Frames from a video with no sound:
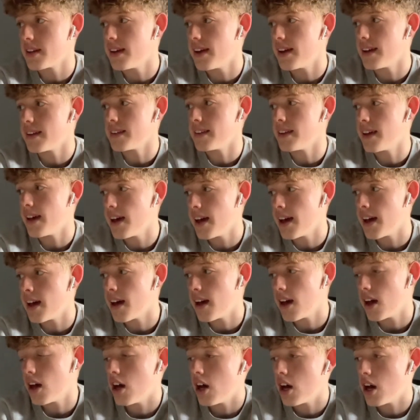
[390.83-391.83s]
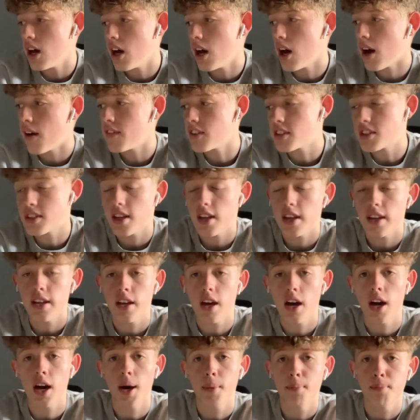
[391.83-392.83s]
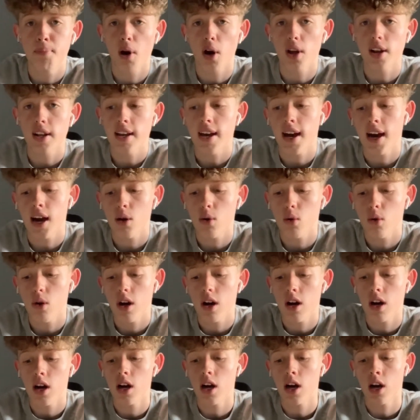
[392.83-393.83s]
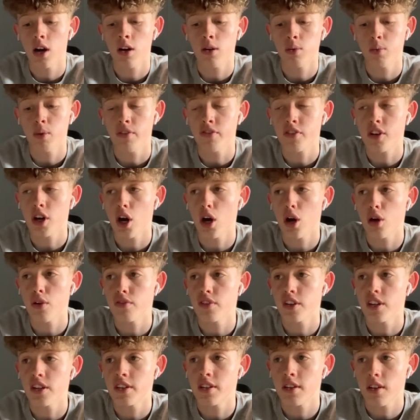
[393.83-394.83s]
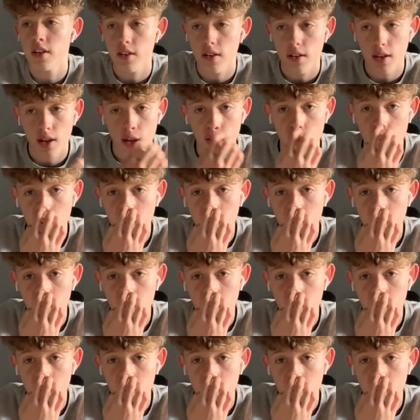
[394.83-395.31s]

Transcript: yeah, obviously Bolly out with COVID in the